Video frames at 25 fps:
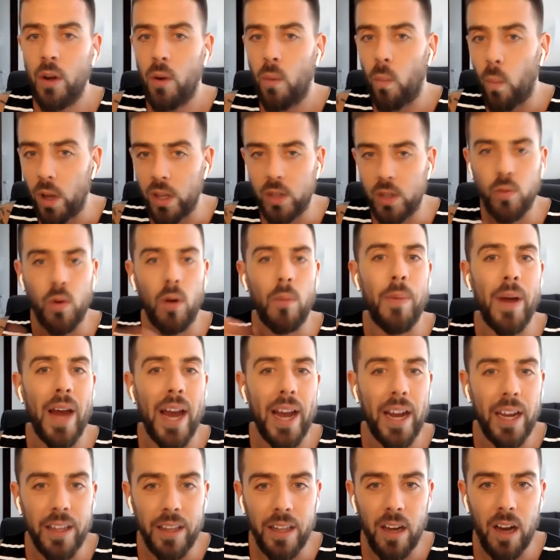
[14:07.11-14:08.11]
once we're
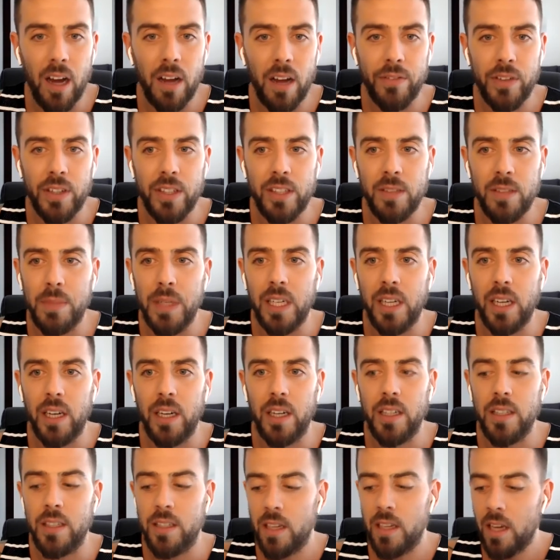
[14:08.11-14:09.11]
back in the office
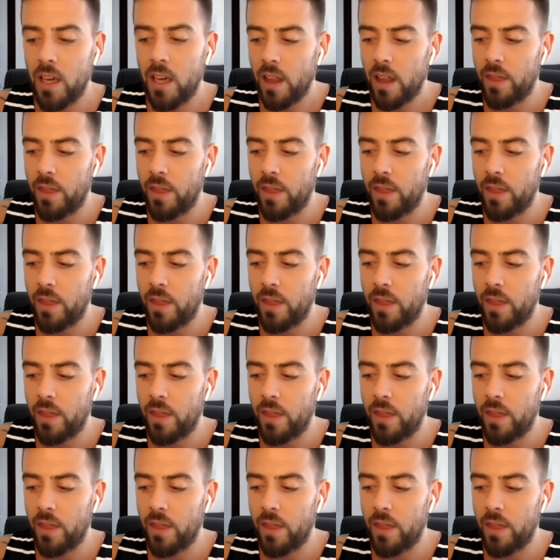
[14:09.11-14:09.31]
because